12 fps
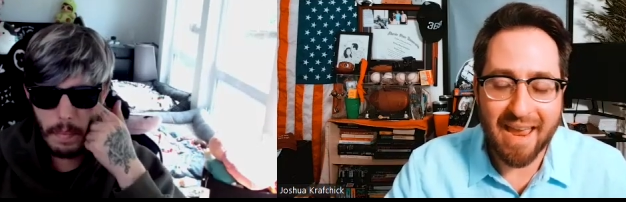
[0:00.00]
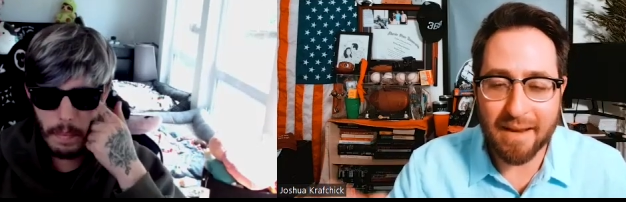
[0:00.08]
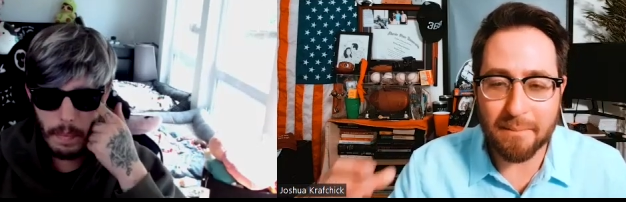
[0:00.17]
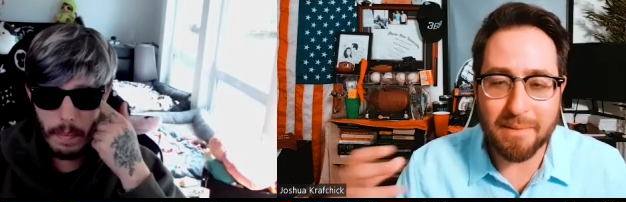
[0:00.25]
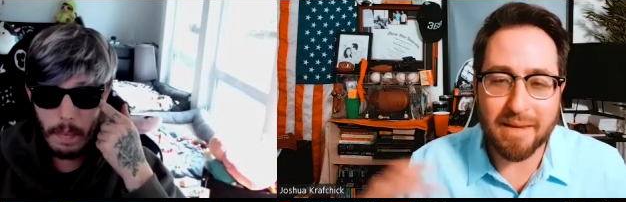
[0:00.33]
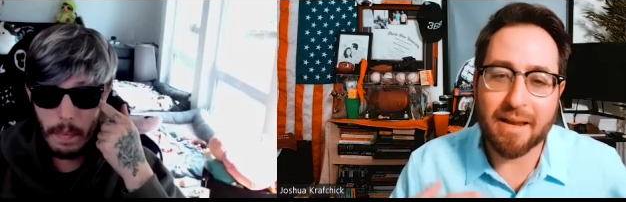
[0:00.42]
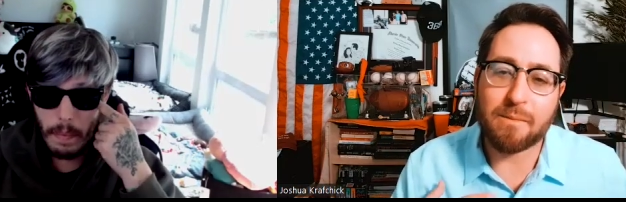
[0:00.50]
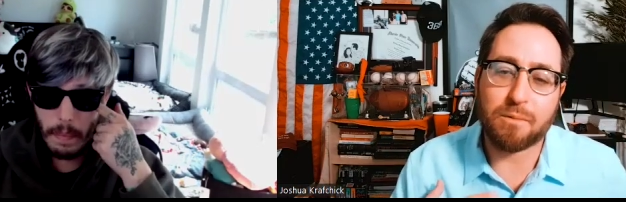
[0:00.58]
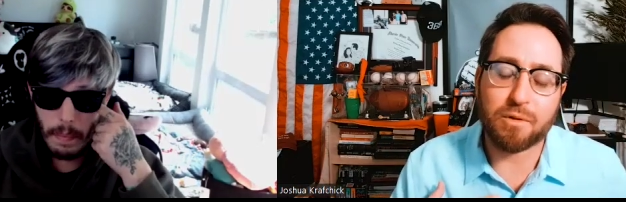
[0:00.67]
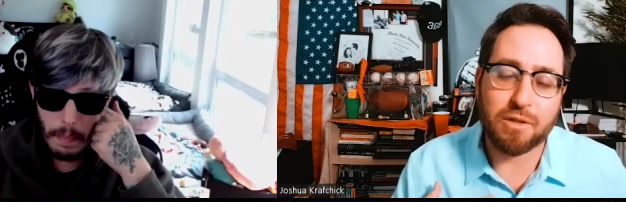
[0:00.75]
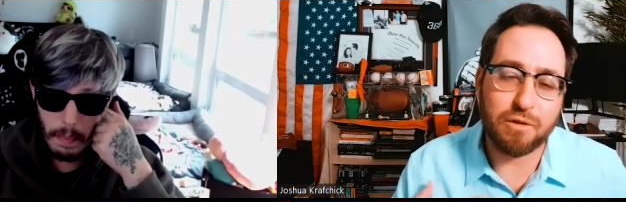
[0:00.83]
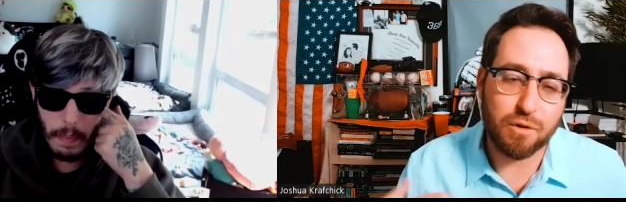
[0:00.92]
Speaker 1: and being
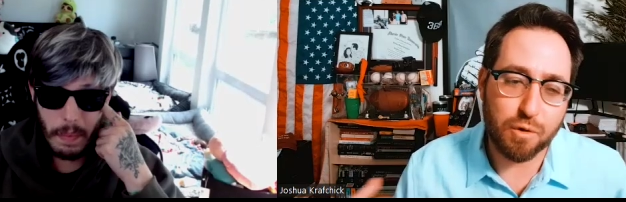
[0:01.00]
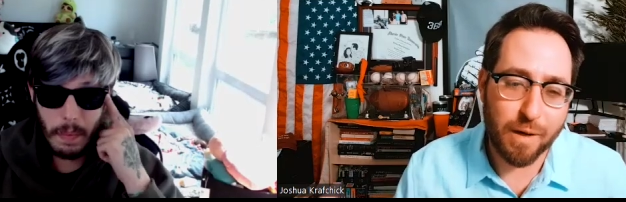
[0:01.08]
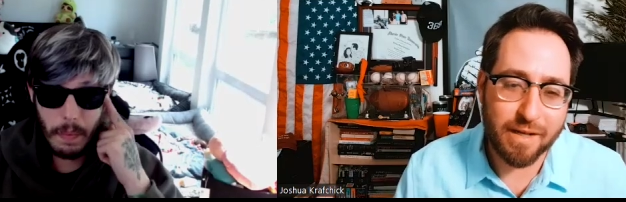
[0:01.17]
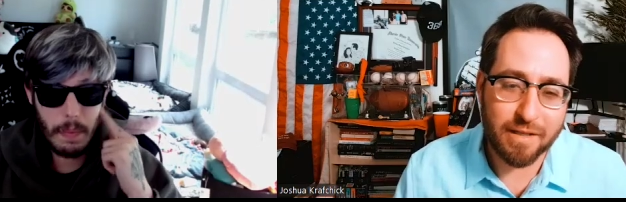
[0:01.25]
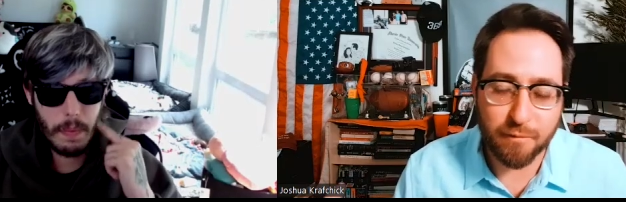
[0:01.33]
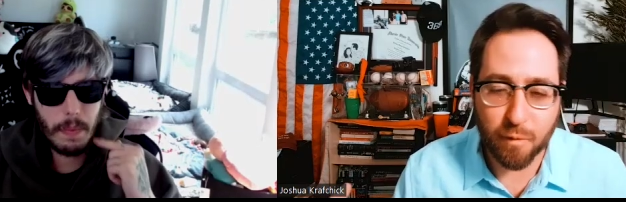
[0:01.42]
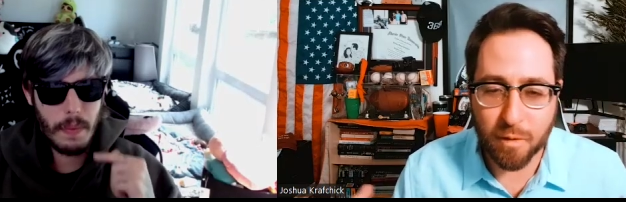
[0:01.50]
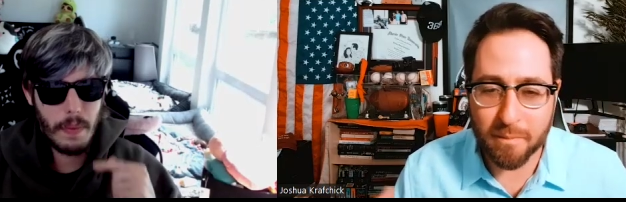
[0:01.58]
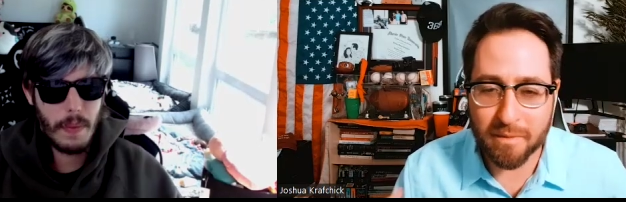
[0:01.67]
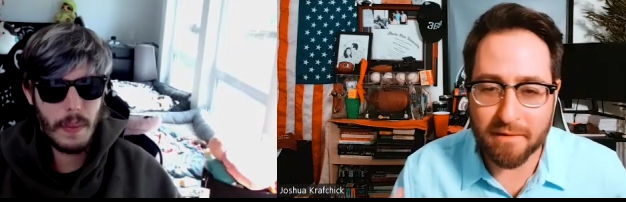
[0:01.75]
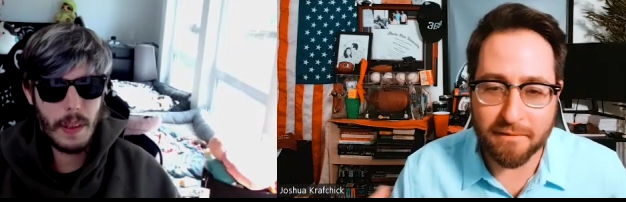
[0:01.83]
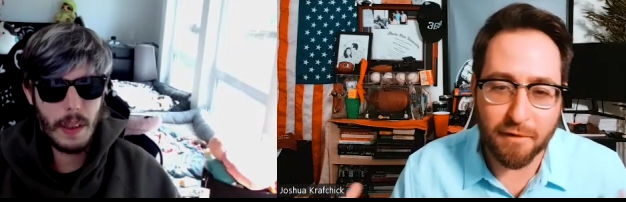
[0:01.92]
able to
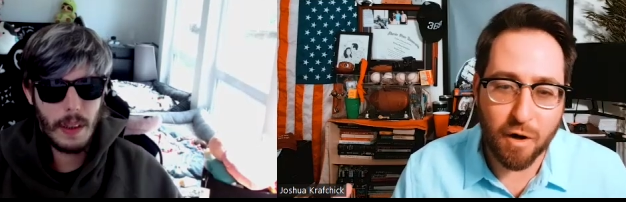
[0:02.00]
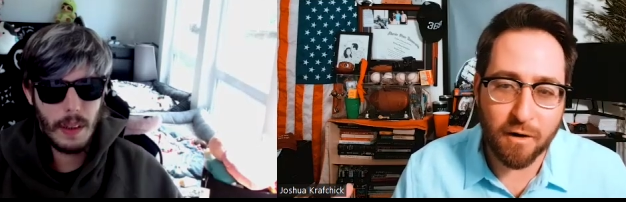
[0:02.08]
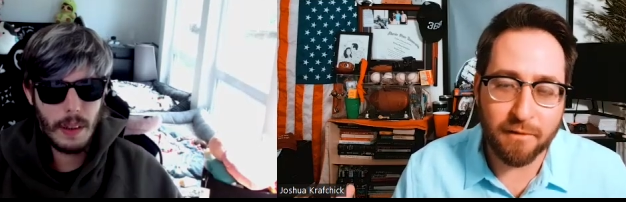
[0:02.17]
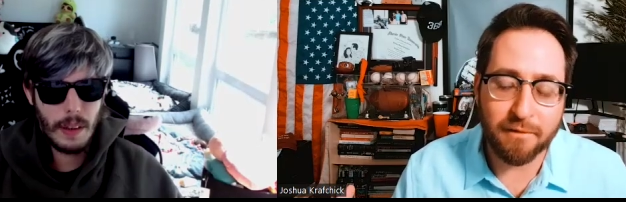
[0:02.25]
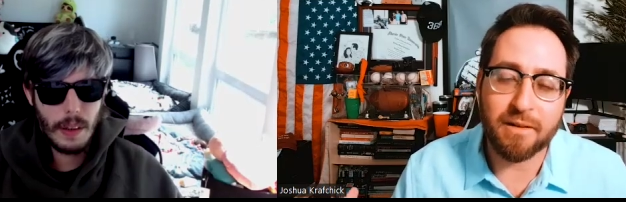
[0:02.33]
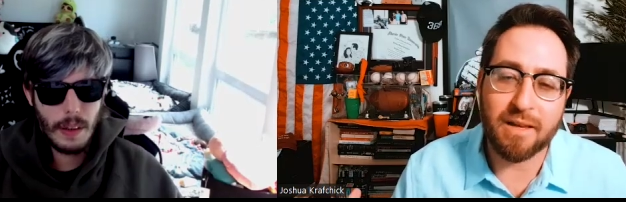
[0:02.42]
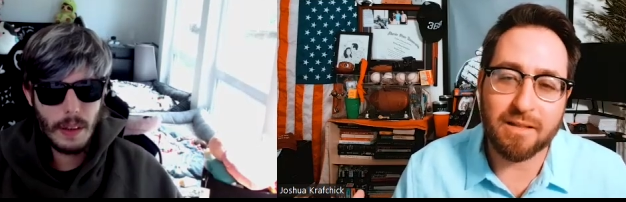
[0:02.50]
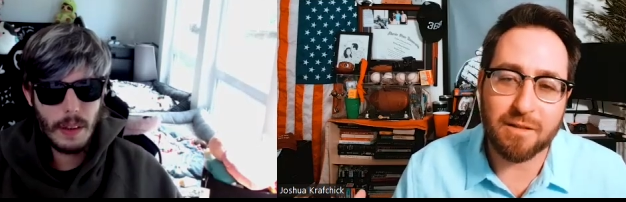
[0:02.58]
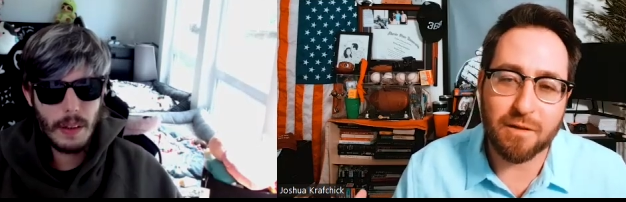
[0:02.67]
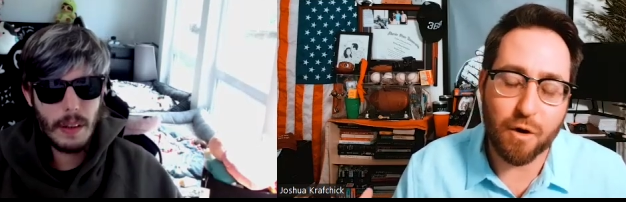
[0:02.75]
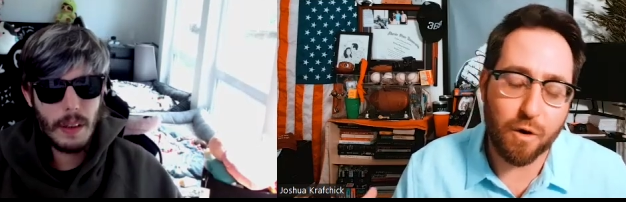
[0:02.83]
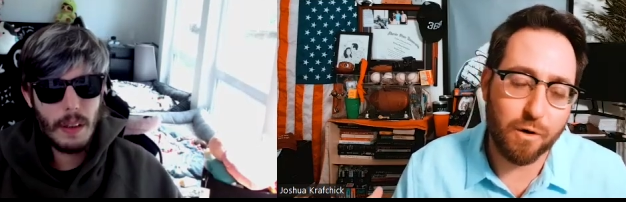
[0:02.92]
transform and evolve
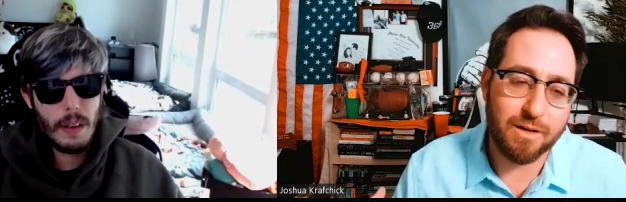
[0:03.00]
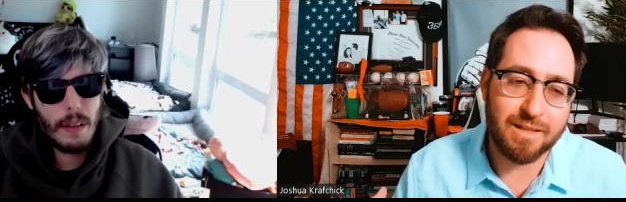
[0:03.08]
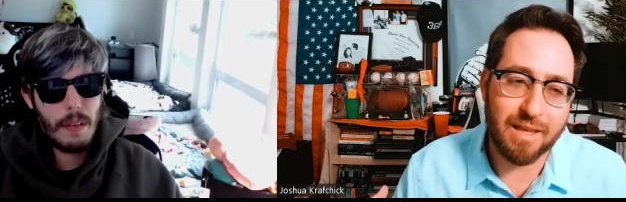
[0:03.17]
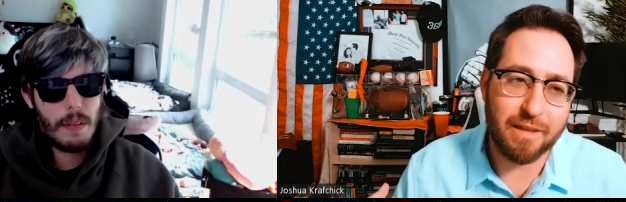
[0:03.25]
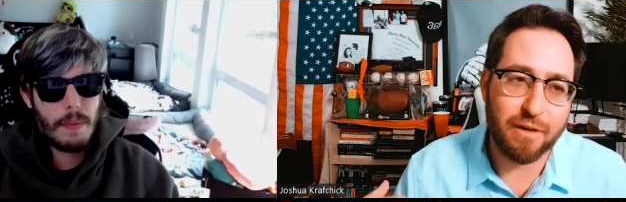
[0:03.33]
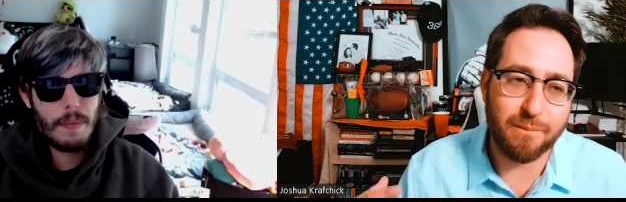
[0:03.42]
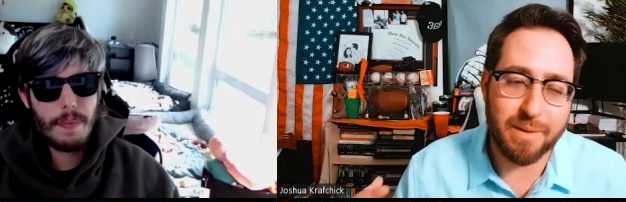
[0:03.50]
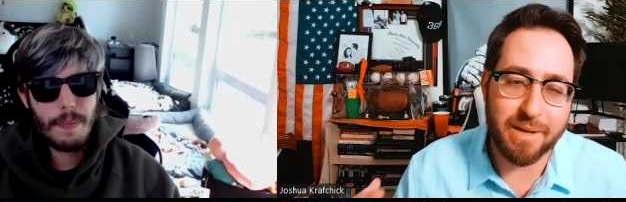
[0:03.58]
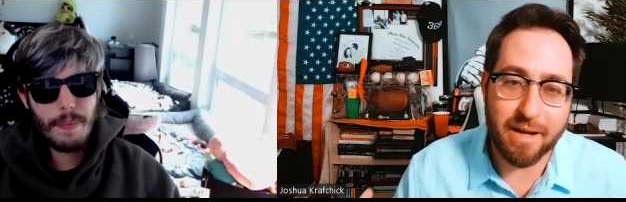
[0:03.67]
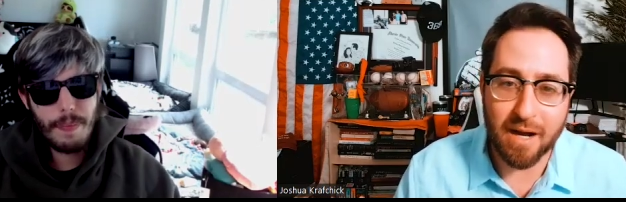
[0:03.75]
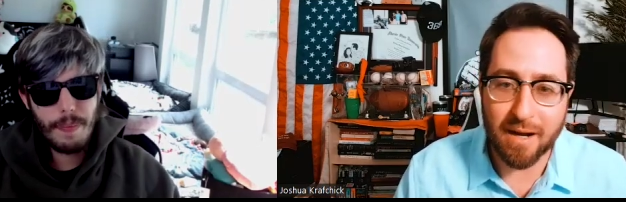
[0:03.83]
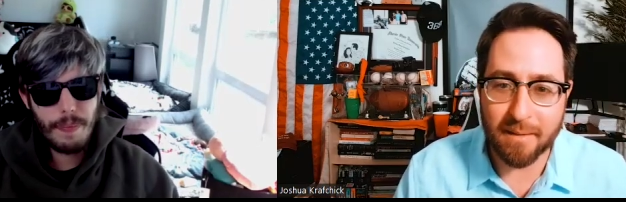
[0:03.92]
into the artist that you've
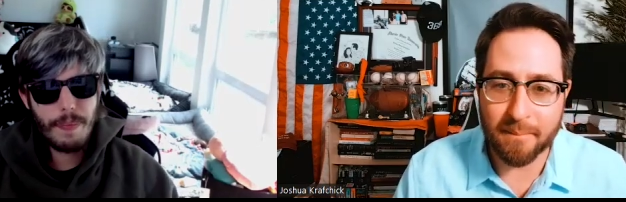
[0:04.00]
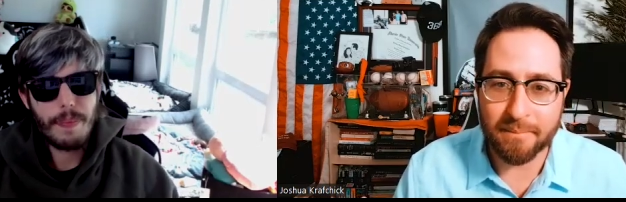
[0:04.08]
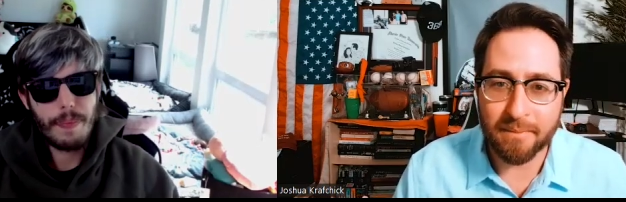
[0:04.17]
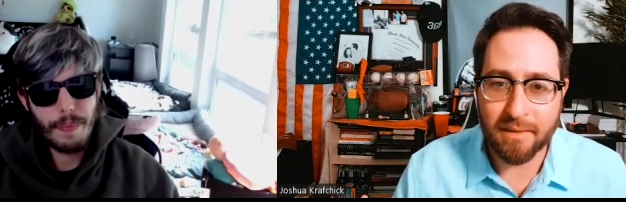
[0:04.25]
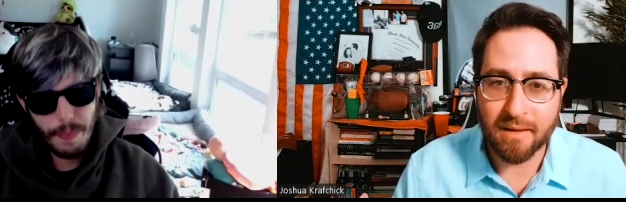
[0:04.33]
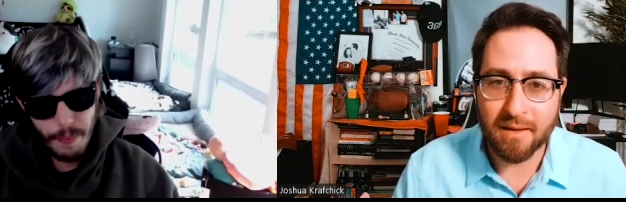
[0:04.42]
become